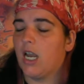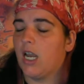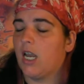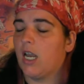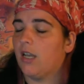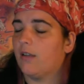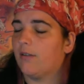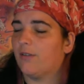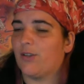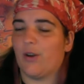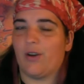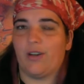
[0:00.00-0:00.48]

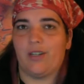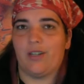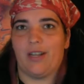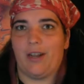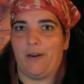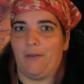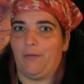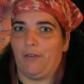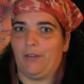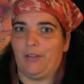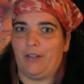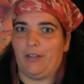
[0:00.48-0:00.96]
So
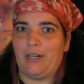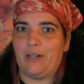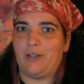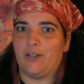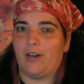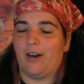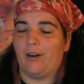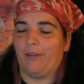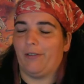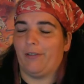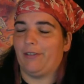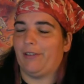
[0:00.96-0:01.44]
excited for
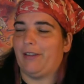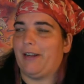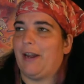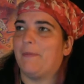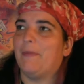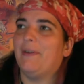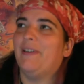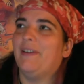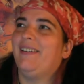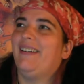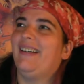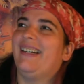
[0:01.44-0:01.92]
Legion, I really
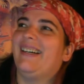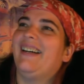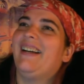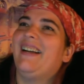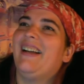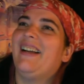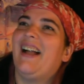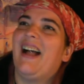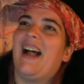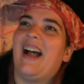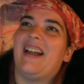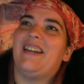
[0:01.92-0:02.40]
am.
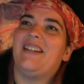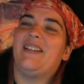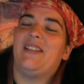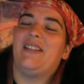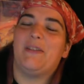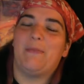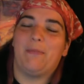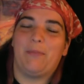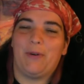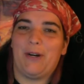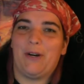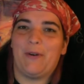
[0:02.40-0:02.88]
I did
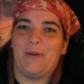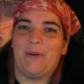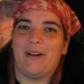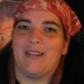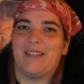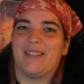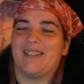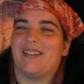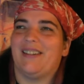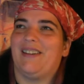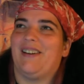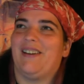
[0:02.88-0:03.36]
the
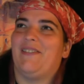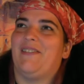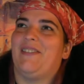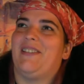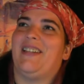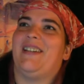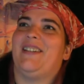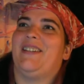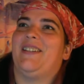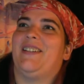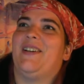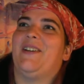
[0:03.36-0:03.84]
pre-quests and
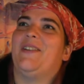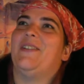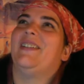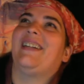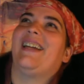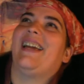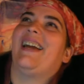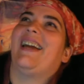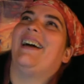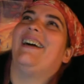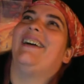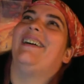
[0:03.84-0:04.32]
everything, so
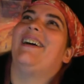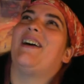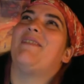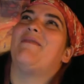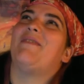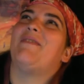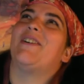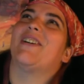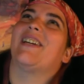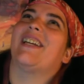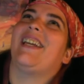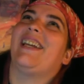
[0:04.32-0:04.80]
yeah,
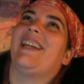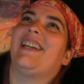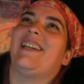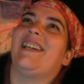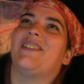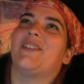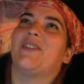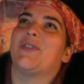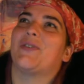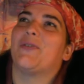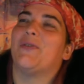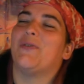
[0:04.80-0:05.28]
I'm all giddy
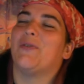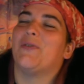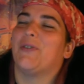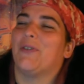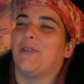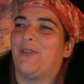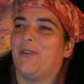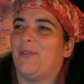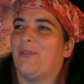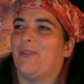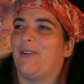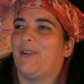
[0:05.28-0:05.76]
as a
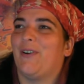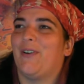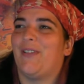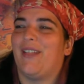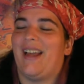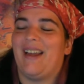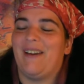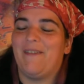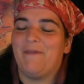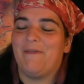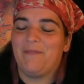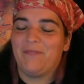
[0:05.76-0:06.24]
schoolgirl over all
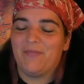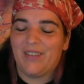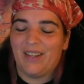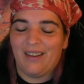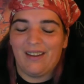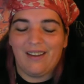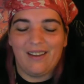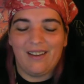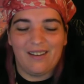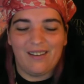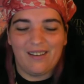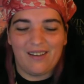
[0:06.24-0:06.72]
that.
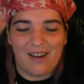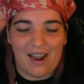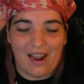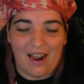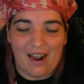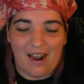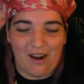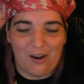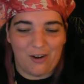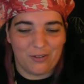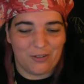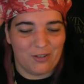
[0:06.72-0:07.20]

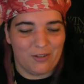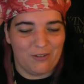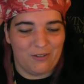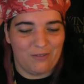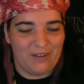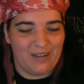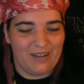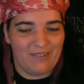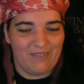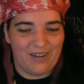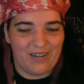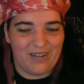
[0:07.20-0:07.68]
I also a
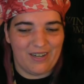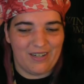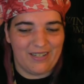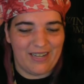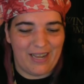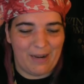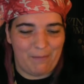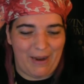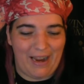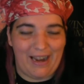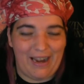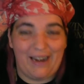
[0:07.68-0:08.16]
very, very
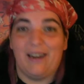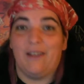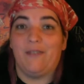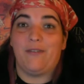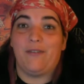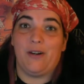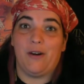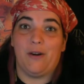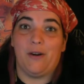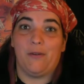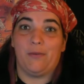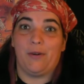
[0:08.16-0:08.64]
sad panda.
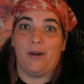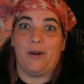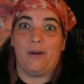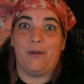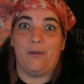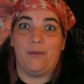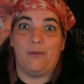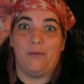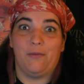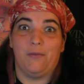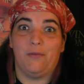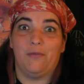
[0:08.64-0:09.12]
If you don't
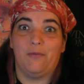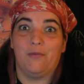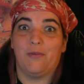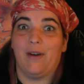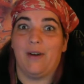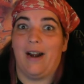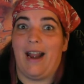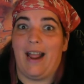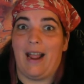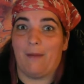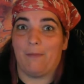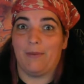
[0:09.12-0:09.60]
know
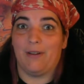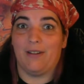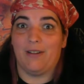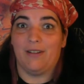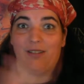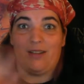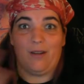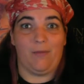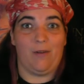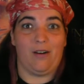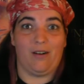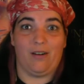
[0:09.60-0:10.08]
what
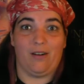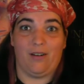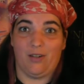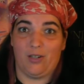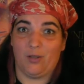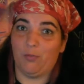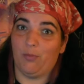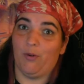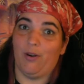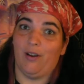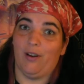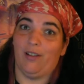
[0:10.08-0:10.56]
happens, I'm not going to
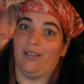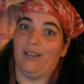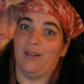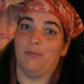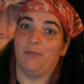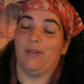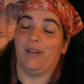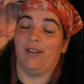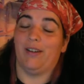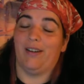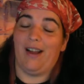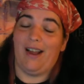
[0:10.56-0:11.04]
spoil it,
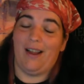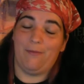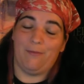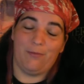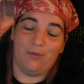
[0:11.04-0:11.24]
but I